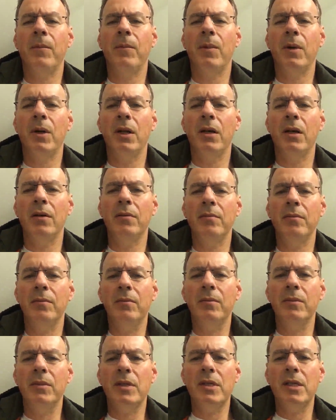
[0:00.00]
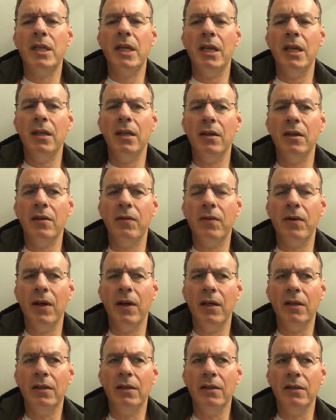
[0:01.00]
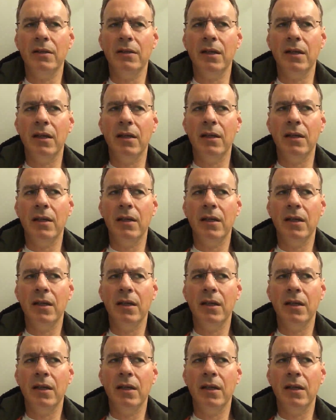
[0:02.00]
what I'm stating the fact is that